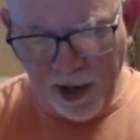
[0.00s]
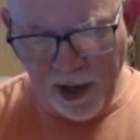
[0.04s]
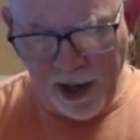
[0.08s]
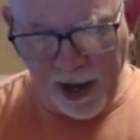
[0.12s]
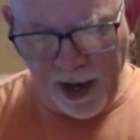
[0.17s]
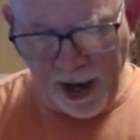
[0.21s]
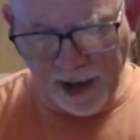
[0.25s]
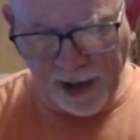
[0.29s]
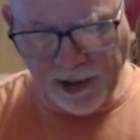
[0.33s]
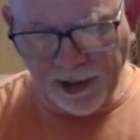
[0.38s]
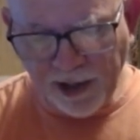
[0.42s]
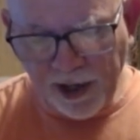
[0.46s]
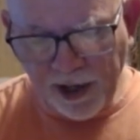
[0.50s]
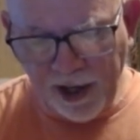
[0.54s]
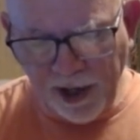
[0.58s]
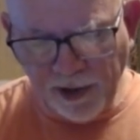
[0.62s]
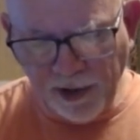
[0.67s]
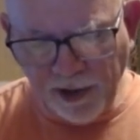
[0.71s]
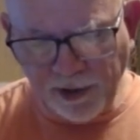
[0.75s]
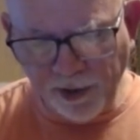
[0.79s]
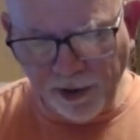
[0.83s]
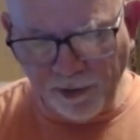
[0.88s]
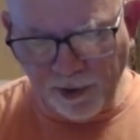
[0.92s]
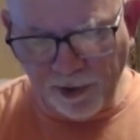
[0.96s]
and the
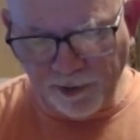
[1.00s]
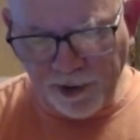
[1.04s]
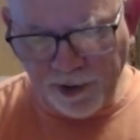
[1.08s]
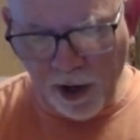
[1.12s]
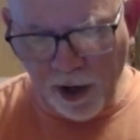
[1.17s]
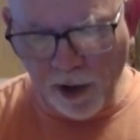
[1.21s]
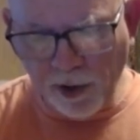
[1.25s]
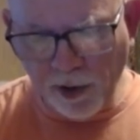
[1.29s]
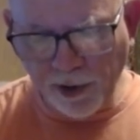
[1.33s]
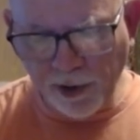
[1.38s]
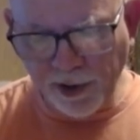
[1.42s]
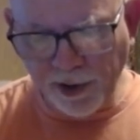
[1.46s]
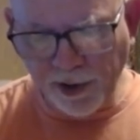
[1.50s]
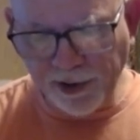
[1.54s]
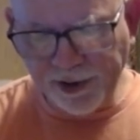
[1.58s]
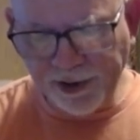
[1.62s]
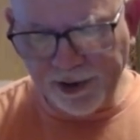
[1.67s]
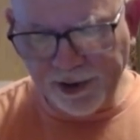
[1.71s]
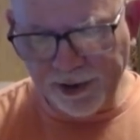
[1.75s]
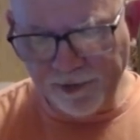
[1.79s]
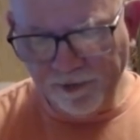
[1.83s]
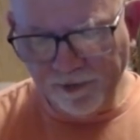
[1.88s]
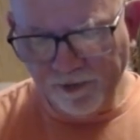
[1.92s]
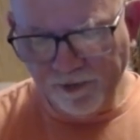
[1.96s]
kingdom of darkness.
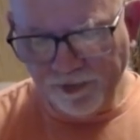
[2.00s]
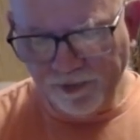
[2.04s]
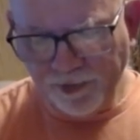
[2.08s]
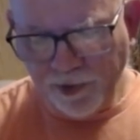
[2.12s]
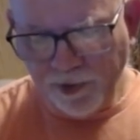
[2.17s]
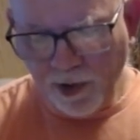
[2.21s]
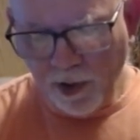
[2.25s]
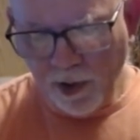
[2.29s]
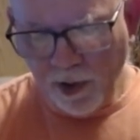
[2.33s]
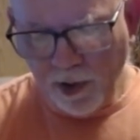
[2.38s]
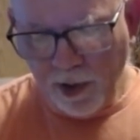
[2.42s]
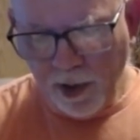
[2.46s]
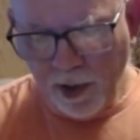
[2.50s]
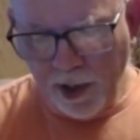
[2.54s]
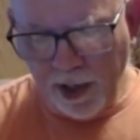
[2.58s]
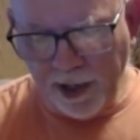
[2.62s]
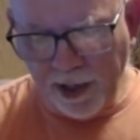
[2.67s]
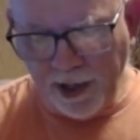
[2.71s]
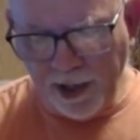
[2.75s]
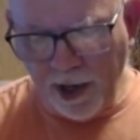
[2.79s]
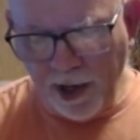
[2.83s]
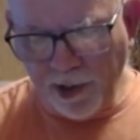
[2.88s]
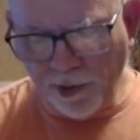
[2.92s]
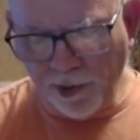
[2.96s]
In
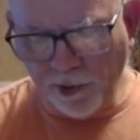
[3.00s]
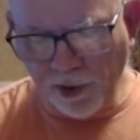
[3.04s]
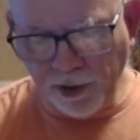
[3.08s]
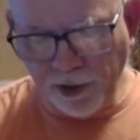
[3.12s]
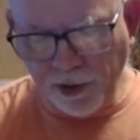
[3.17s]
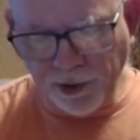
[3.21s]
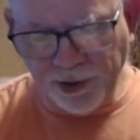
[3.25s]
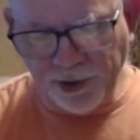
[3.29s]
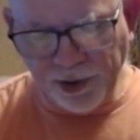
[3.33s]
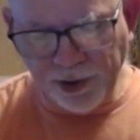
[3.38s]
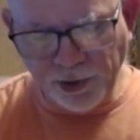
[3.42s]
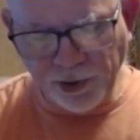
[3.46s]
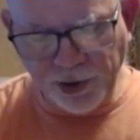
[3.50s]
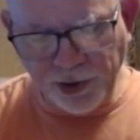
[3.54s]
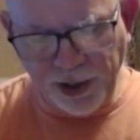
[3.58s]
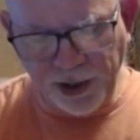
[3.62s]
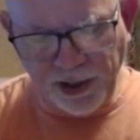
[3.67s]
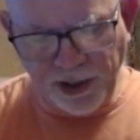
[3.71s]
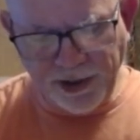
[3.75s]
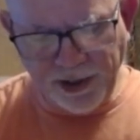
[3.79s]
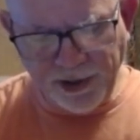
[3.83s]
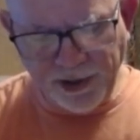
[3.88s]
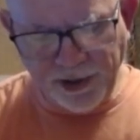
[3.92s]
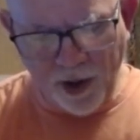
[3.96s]
other words,
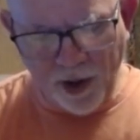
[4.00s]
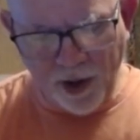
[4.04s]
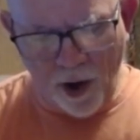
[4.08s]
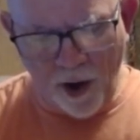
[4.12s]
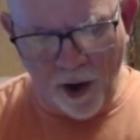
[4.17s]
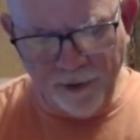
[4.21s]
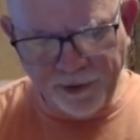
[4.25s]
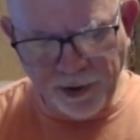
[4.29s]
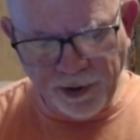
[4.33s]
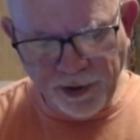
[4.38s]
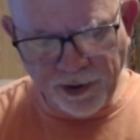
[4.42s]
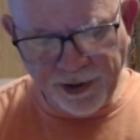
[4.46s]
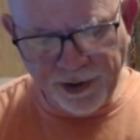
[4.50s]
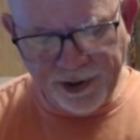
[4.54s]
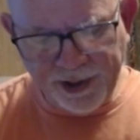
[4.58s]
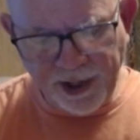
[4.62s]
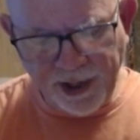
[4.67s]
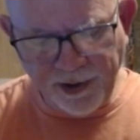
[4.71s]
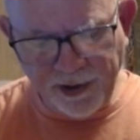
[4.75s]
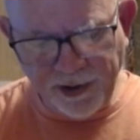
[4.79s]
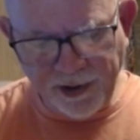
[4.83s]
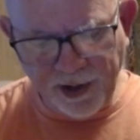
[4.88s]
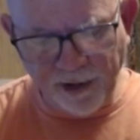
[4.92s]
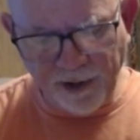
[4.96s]
Jesus often
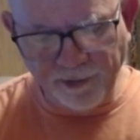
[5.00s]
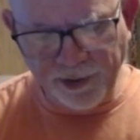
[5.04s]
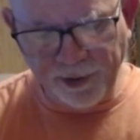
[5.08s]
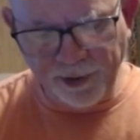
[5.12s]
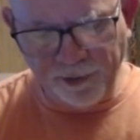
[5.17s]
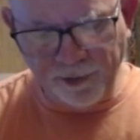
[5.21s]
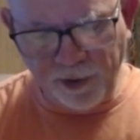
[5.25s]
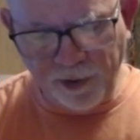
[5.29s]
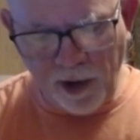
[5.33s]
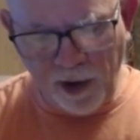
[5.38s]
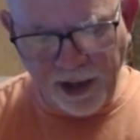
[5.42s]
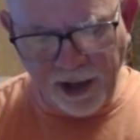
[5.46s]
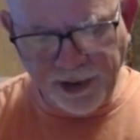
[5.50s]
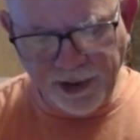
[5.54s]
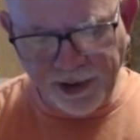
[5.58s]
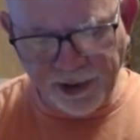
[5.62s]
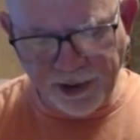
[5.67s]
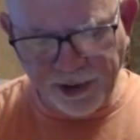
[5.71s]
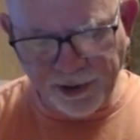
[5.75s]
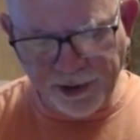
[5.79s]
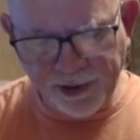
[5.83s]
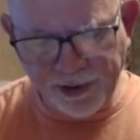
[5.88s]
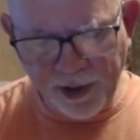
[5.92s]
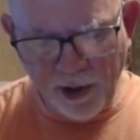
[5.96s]
sent them to
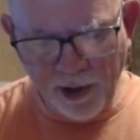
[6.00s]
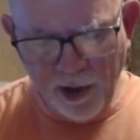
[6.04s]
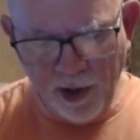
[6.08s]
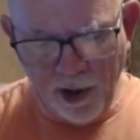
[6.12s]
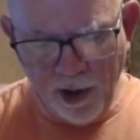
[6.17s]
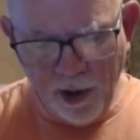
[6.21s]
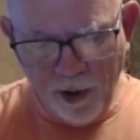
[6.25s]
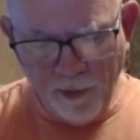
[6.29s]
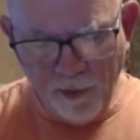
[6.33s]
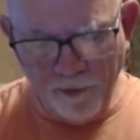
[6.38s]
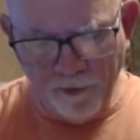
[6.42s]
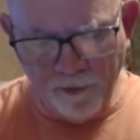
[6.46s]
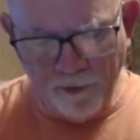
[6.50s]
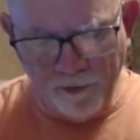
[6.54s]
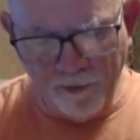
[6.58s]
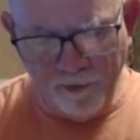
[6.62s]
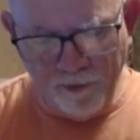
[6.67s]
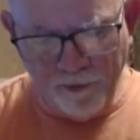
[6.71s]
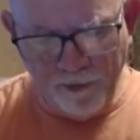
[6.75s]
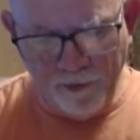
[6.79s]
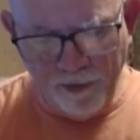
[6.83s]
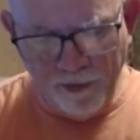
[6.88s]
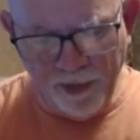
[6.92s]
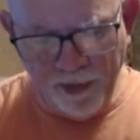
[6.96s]
places
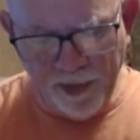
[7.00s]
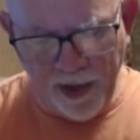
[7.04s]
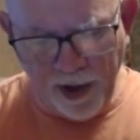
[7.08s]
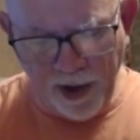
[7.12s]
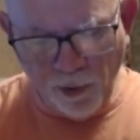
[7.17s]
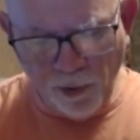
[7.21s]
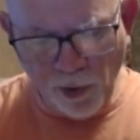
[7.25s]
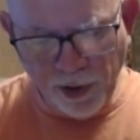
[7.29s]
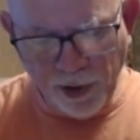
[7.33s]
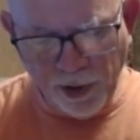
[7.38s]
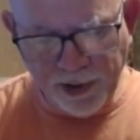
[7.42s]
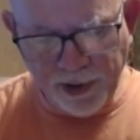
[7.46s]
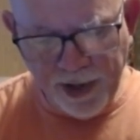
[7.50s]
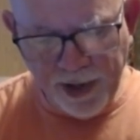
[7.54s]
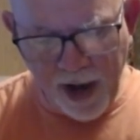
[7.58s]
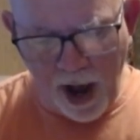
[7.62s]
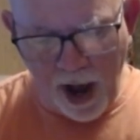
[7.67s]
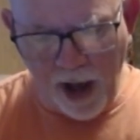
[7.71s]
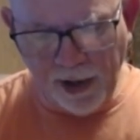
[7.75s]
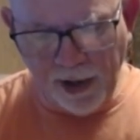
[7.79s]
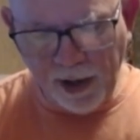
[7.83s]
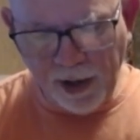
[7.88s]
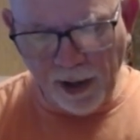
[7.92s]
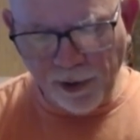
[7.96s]
they would
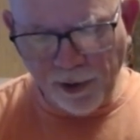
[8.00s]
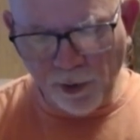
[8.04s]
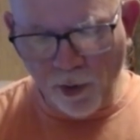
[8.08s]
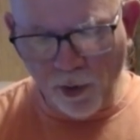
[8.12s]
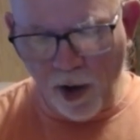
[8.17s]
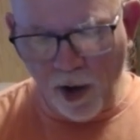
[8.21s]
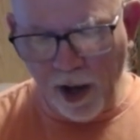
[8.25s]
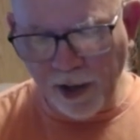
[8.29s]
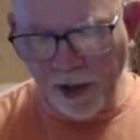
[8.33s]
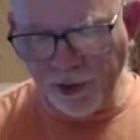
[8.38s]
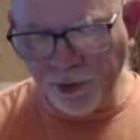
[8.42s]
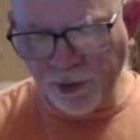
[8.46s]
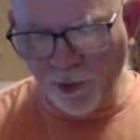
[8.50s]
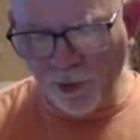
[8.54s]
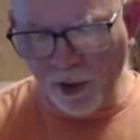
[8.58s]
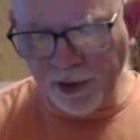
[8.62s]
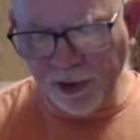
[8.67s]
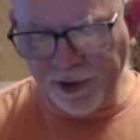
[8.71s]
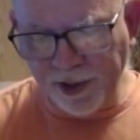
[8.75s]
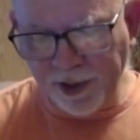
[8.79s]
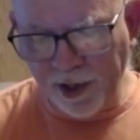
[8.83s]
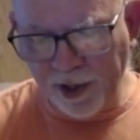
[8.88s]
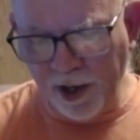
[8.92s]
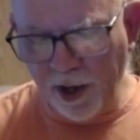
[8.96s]
not otherwise want
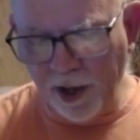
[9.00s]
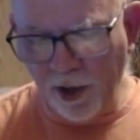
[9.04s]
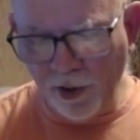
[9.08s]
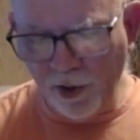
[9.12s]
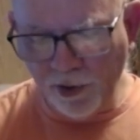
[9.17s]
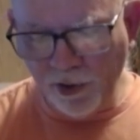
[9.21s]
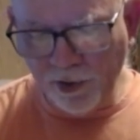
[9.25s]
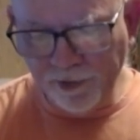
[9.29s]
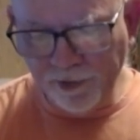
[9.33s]
to go.